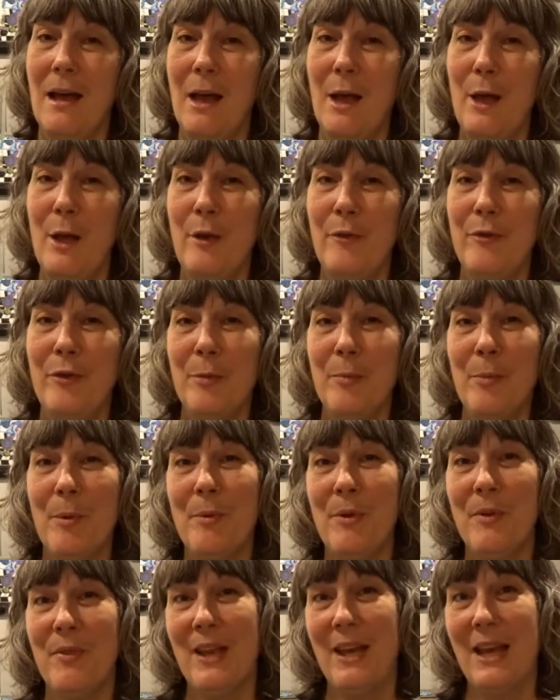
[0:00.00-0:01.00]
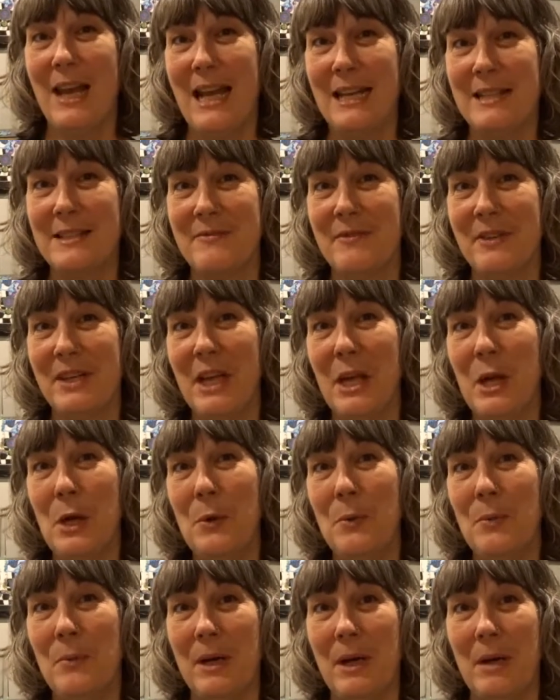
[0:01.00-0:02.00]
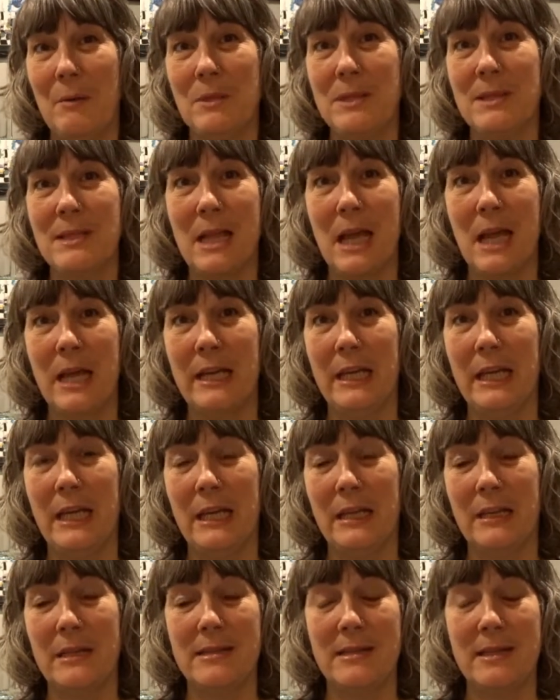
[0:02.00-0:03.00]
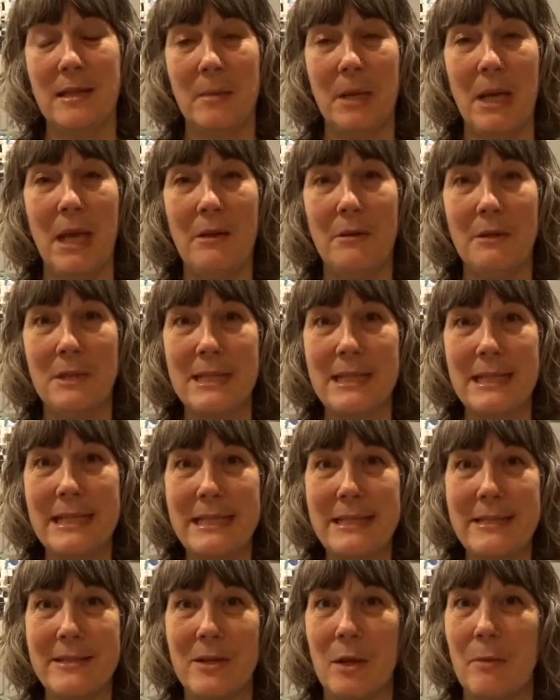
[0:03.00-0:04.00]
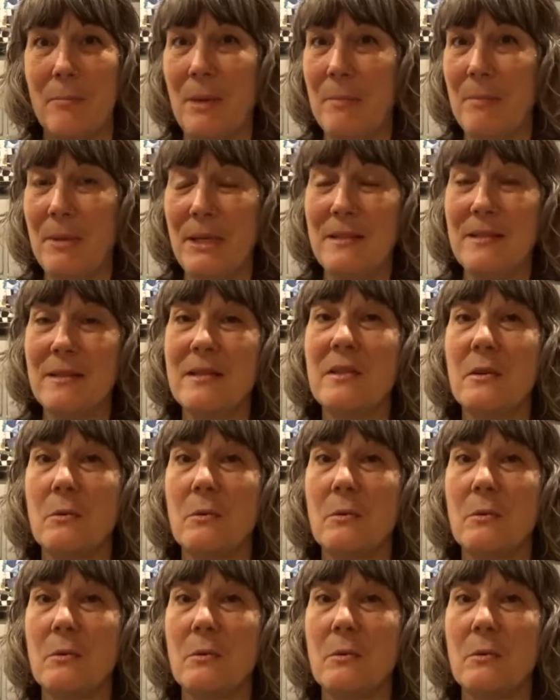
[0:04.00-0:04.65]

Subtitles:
If you remember in the last video when I was cutting the seam allowances on my pieces,